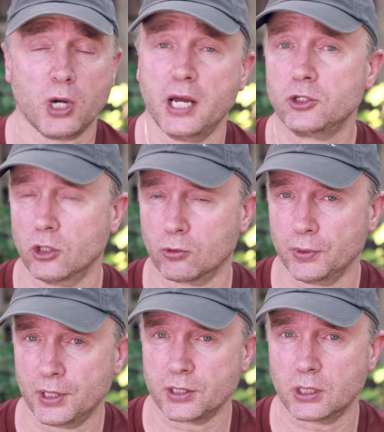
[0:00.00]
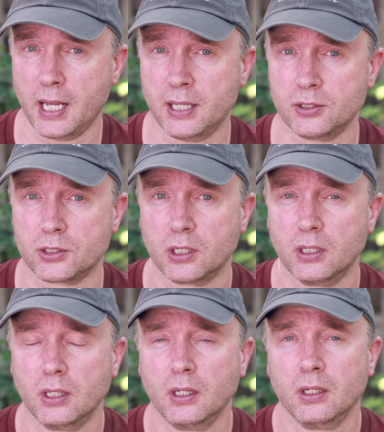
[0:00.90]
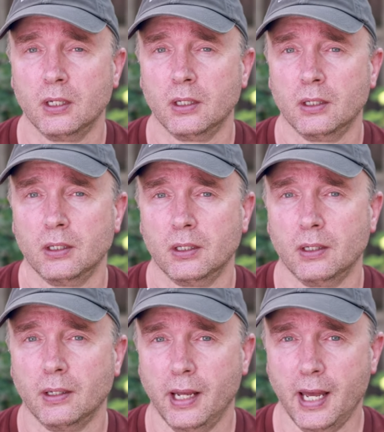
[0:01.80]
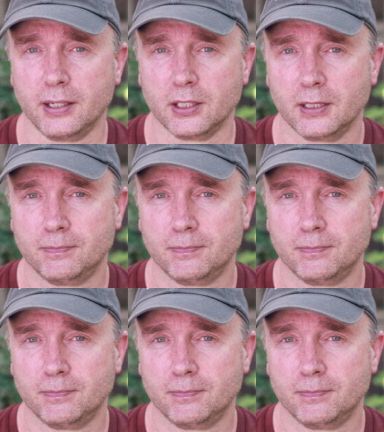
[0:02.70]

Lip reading: I took with this lens. And